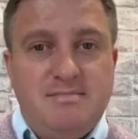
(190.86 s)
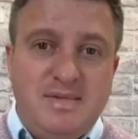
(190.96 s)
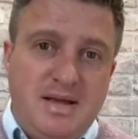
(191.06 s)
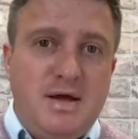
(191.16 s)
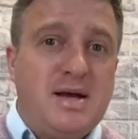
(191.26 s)

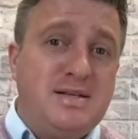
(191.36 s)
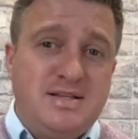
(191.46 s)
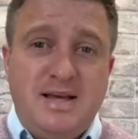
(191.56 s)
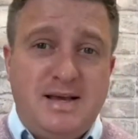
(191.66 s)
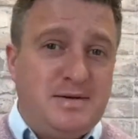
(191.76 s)
You can
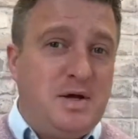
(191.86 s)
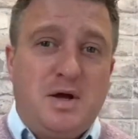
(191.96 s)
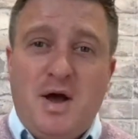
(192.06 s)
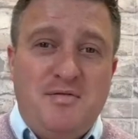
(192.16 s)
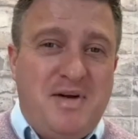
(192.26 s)
see you're
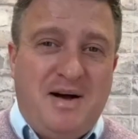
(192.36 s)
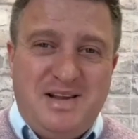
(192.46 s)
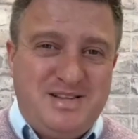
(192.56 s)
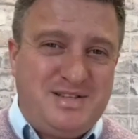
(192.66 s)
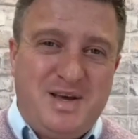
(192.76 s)
going around
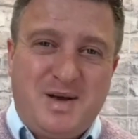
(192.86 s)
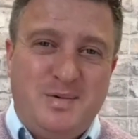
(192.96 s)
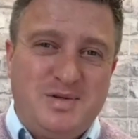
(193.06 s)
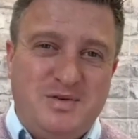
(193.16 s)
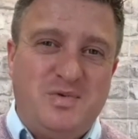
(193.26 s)
in
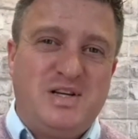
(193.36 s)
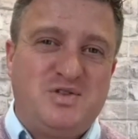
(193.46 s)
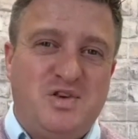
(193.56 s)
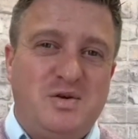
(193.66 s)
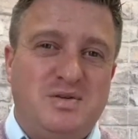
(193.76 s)
circles of which
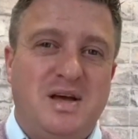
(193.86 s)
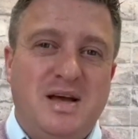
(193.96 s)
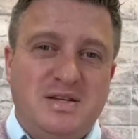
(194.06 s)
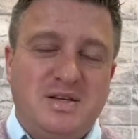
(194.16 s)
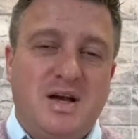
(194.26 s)
route
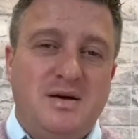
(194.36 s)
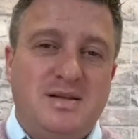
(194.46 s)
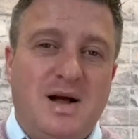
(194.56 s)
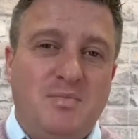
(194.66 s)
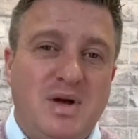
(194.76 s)
to go down.